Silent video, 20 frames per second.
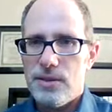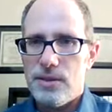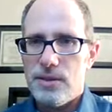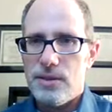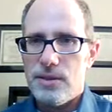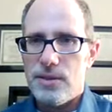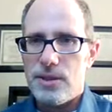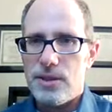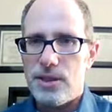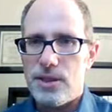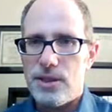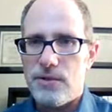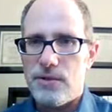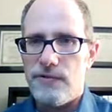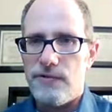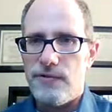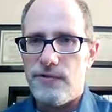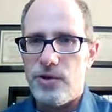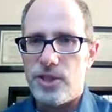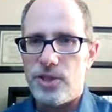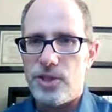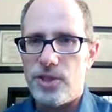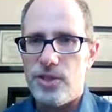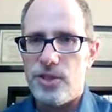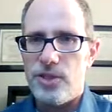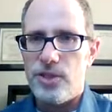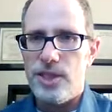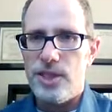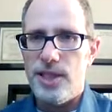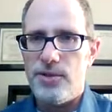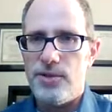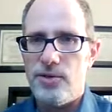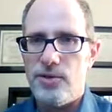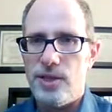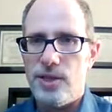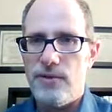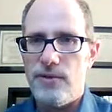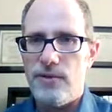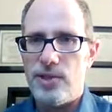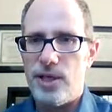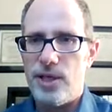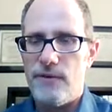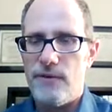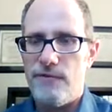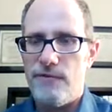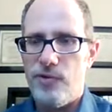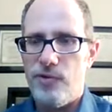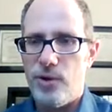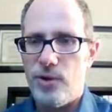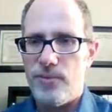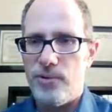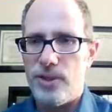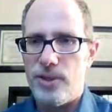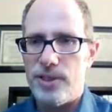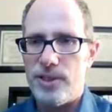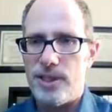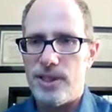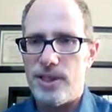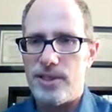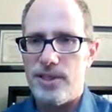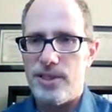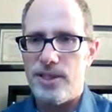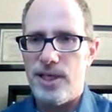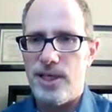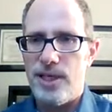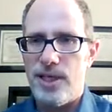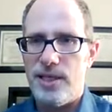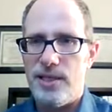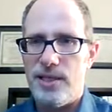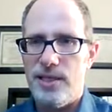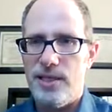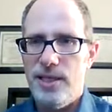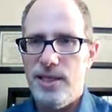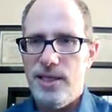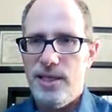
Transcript: let's see, the Foster's T3 levels are at 4.69.